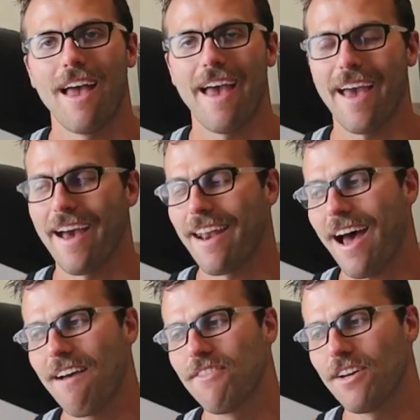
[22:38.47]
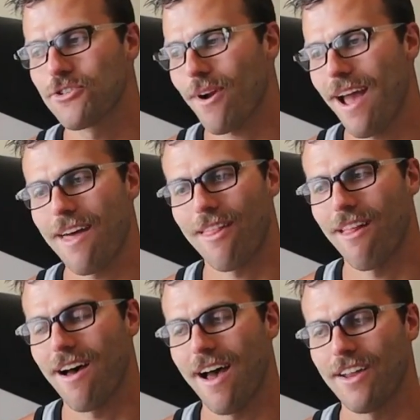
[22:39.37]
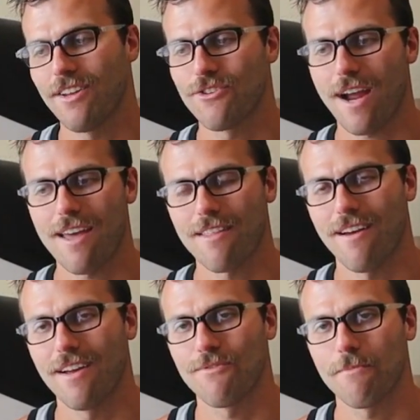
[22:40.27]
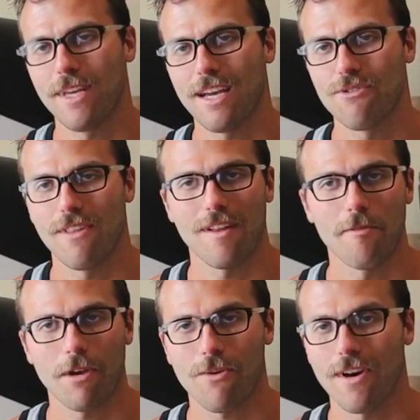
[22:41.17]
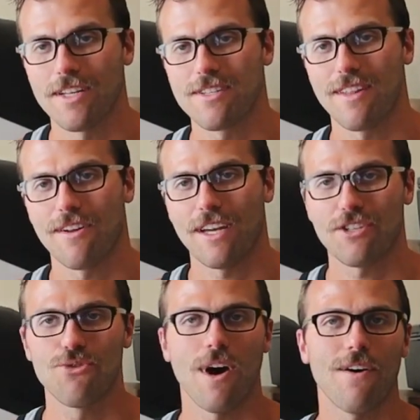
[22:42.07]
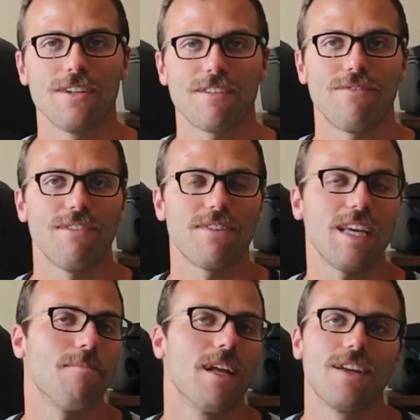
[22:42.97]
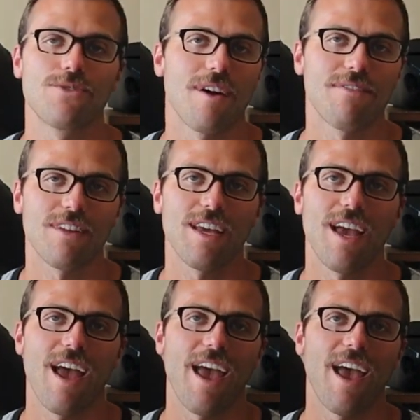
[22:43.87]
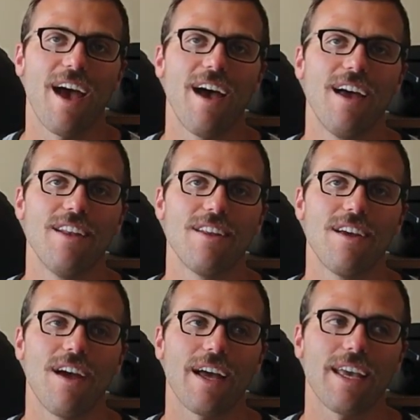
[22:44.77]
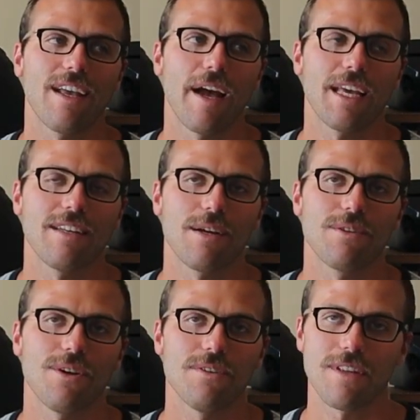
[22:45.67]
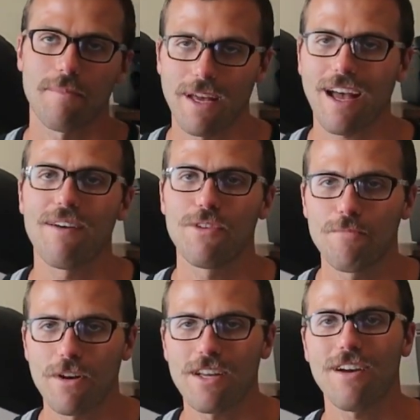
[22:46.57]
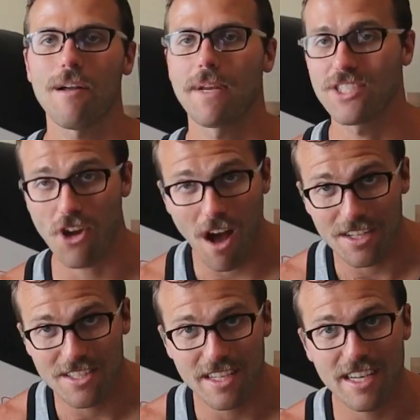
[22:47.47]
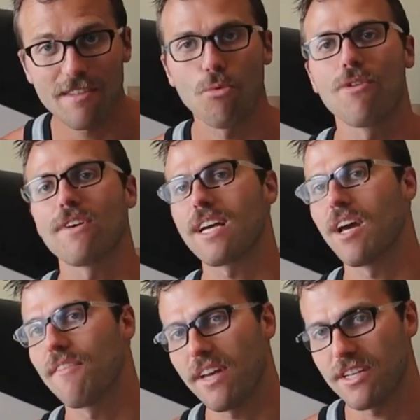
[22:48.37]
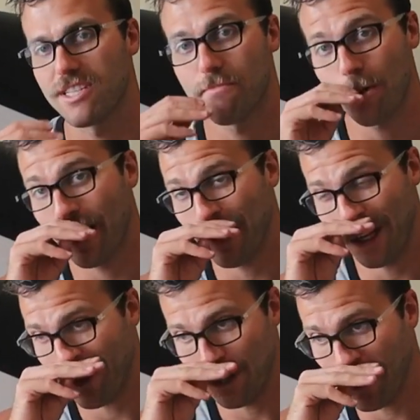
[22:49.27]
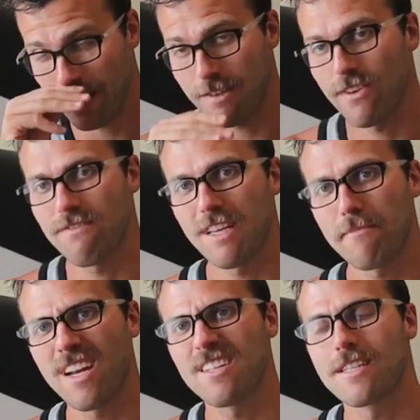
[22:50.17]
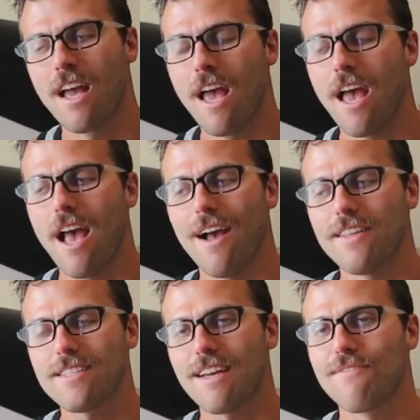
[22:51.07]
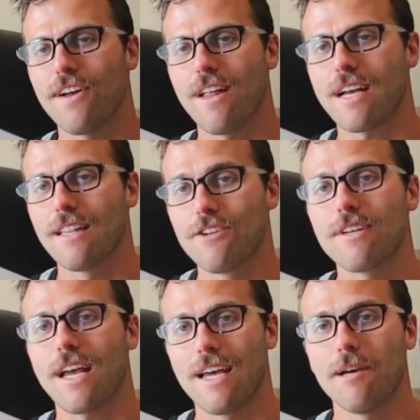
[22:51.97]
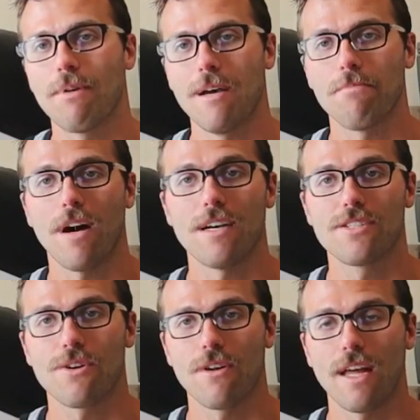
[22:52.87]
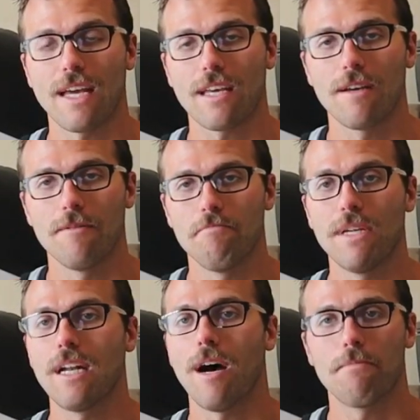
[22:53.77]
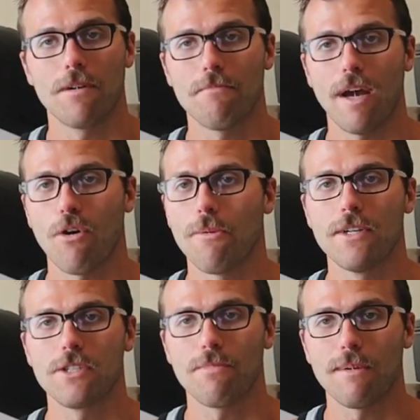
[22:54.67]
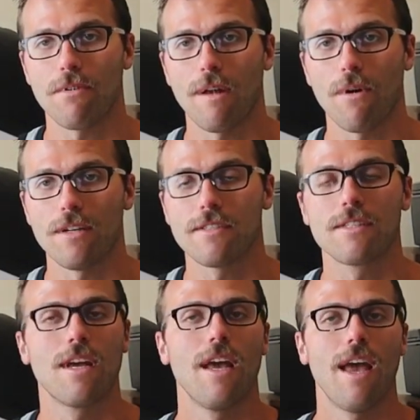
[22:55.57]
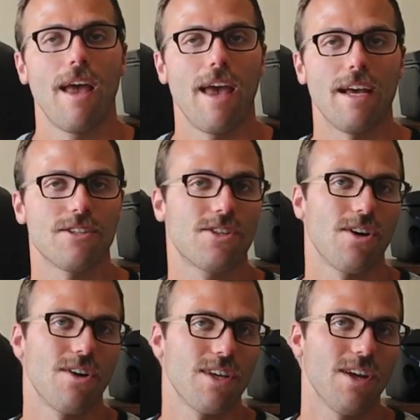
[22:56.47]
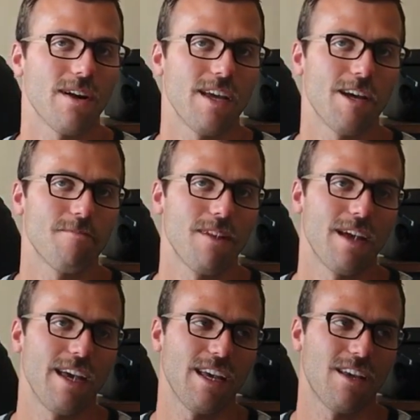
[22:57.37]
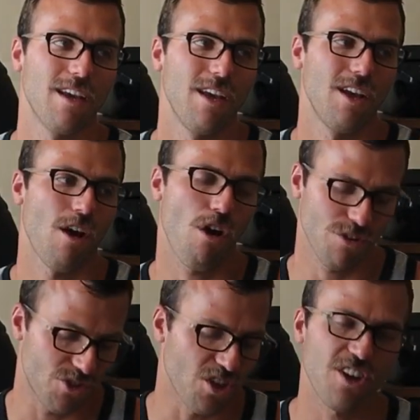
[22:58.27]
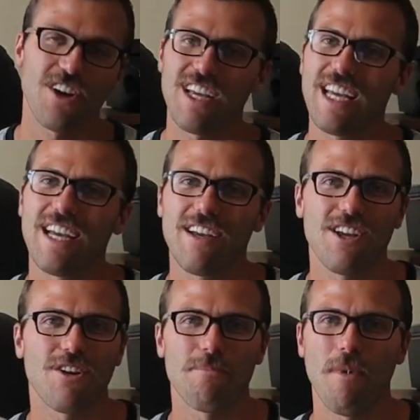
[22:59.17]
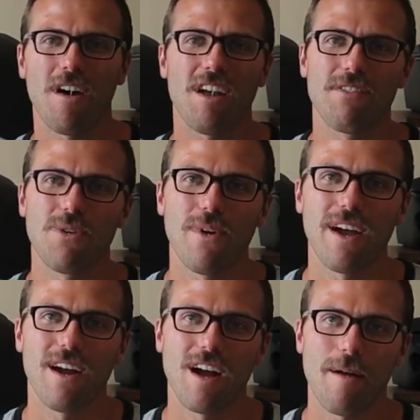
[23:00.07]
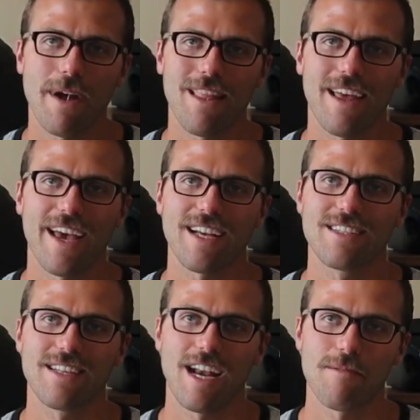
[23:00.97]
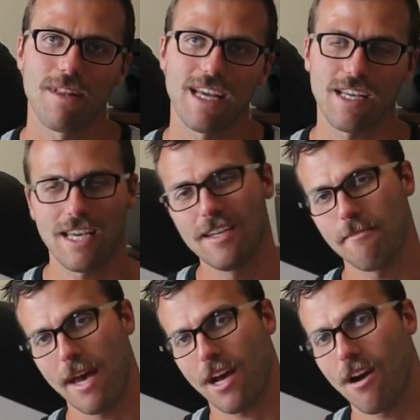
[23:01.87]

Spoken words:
And I've done triathlon. Triathlon for me, I do the Olympic ones, and they're like 2 hours and 15 minutes roughly. And I get done with those, and I'm like, I feel pretty good. I'm exhausted, more of a kind of like a sprint, you know, 2 hours and 15 minutes. And this, I felt like I literally got hit by a bus, or like beat up by a whole bunch of people at once. And so here I am, like all dirty, you know, mud everywhere on my legs, and I'm like getting to my